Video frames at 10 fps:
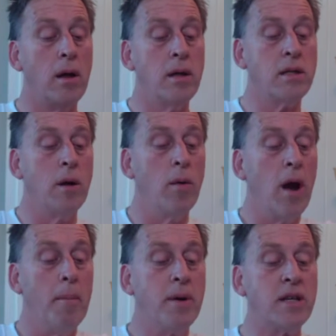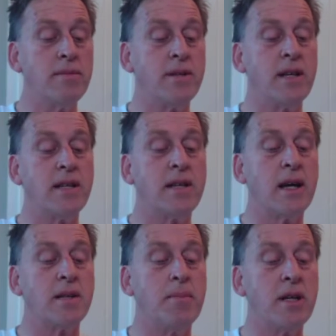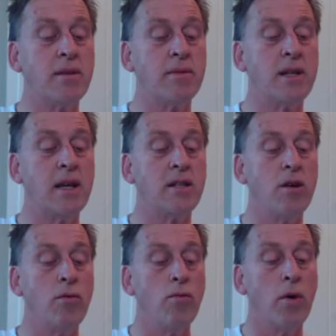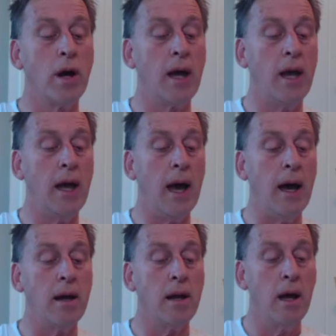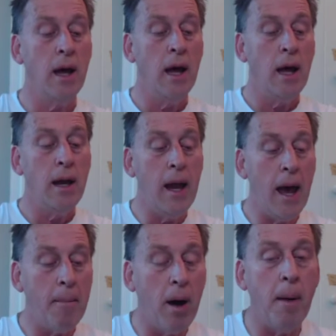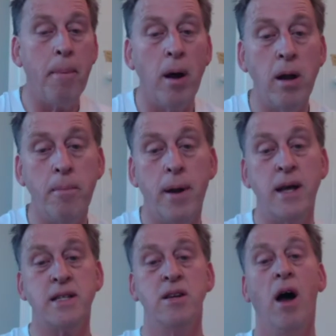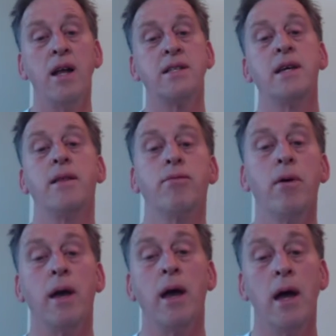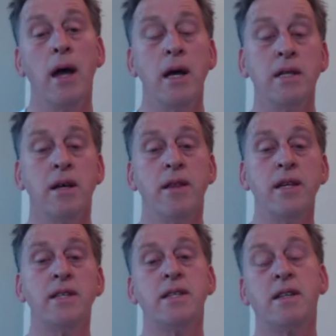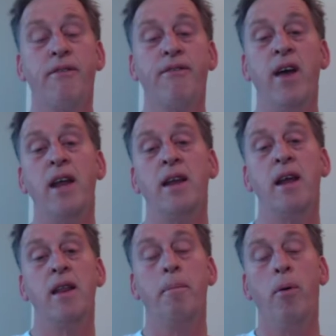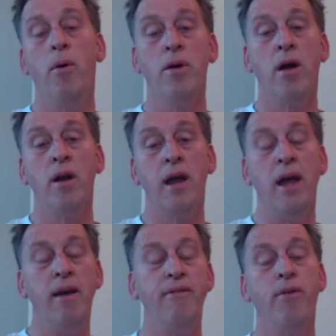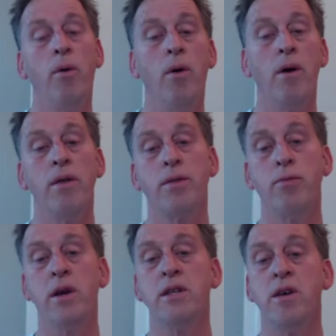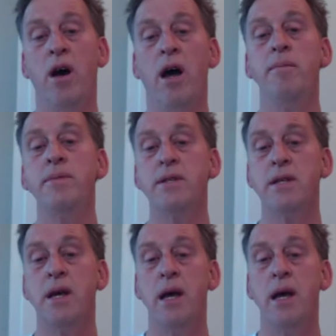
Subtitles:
so we've got bishop c6, bishop c2, rook e8. Now my opponent plays knight c3. So this is defending the pawn on e4 3 times,